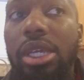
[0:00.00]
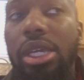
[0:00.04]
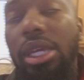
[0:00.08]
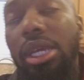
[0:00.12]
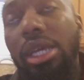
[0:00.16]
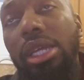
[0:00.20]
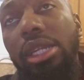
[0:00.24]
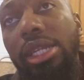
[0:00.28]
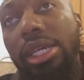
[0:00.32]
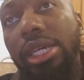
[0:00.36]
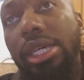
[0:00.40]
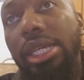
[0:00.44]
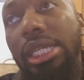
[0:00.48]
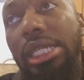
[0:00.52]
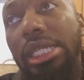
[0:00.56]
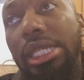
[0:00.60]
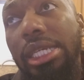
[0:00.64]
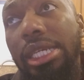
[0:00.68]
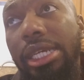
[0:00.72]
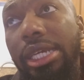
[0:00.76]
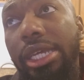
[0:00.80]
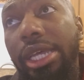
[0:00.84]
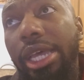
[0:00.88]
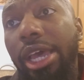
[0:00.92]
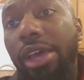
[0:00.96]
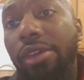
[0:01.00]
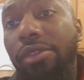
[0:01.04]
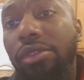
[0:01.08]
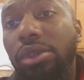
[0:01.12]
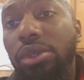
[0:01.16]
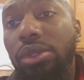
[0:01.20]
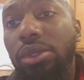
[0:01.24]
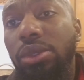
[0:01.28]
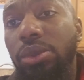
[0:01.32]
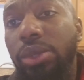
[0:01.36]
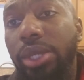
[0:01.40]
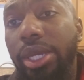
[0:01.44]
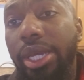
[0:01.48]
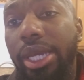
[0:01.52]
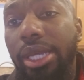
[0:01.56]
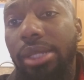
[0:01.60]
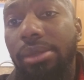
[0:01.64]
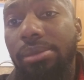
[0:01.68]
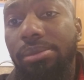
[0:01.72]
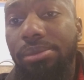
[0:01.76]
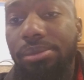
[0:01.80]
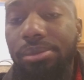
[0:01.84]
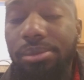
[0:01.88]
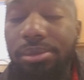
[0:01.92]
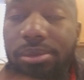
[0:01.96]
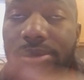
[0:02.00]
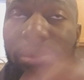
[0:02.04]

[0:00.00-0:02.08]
And then after you do that,